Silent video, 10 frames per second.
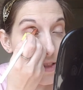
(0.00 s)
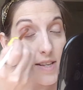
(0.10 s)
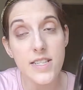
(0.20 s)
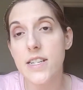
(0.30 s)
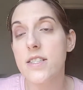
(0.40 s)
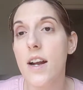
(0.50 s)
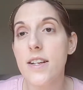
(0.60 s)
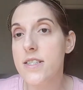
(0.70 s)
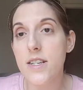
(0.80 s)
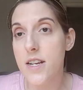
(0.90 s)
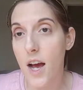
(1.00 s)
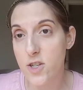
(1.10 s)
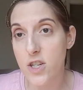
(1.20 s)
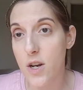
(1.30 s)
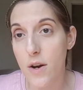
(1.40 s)
listen, it's not a
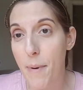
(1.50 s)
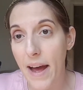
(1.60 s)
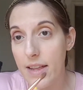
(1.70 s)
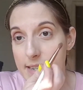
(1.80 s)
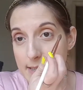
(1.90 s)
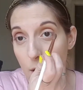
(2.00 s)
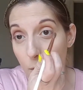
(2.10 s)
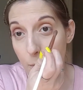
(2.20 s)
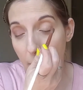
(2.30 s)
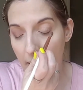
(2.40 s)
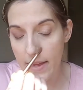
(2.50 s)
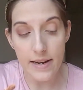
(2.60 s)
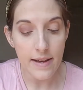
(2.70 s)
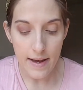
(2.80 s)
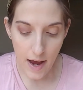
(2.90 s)
Natasha Denona palette, it's an Ulta
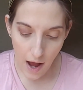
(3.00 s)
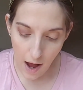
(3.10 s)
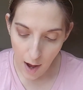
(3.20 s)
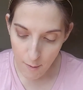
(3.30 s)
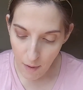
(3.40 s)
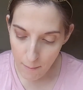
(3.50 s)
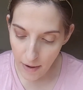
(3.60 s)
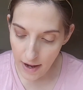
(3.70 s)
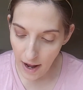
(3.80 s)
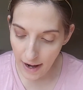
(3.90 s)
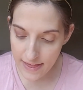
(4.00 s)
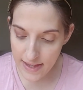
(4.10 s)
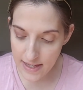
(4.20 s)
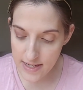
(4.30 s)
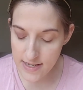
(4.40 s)
palette. But I
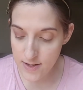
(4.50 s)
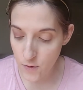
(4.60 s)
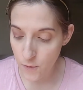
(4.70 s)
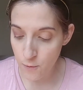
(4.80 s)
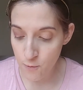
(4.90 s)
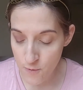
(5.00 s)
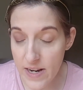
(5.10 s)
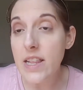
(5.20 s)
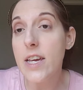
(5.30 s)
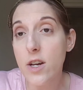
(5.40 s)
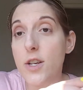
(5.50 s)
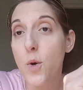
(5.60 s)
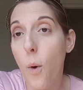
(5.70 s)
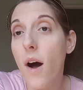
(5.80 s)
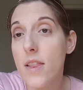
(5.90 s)
think this is really good
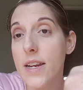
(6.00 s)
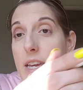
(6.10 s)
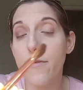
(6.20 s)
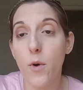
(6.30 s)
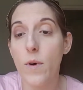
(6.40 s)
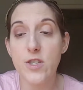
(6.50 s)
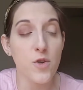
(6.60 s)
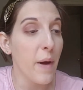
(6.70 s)
quality for what you're